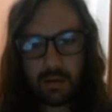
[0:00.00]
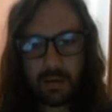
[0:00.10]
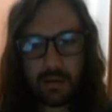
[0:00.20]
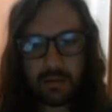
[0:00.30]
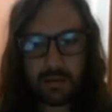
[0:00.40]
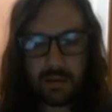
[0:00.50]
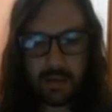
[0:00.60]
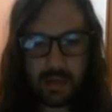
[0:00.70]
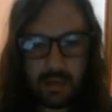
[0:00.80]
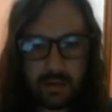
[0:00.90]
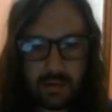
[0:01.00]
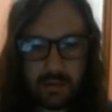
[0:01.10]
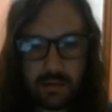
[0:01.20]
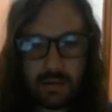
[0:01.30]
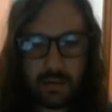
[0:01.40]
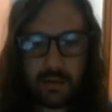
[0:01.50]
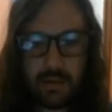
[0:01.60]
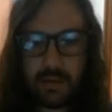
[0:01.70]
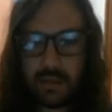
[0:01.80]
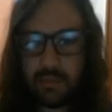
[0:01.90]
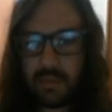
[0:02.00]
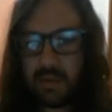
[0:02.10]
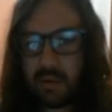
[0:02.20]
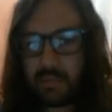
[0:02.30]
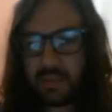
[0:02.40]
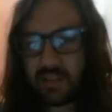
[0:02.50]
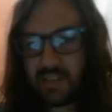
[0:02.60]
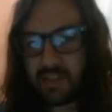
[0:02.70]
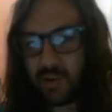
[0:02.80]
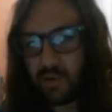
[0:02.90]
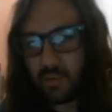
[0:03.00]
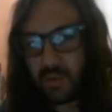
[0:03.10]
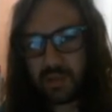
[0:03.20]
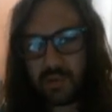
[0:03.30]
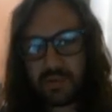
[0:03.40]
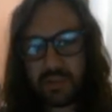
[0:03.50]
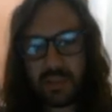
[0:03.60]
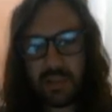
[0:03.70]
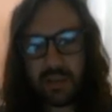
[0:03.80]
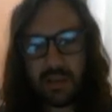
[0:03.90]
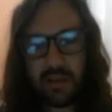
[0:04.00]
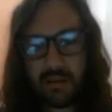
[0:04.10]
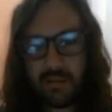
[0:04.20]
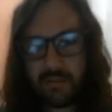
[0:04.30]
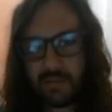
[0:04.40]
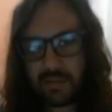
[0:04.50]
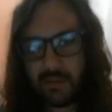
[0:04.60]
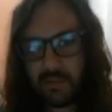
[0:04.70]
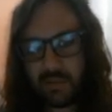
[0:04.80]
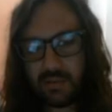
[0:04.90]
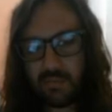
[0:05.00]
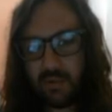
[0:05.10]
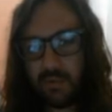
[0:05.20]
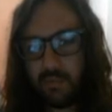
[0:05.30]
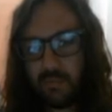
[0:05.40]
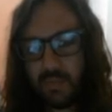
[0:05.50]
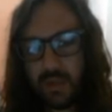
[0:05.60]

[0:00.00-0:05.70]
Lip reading: it's gonna, the minimap is gonna show what you see here. For example, it's blue.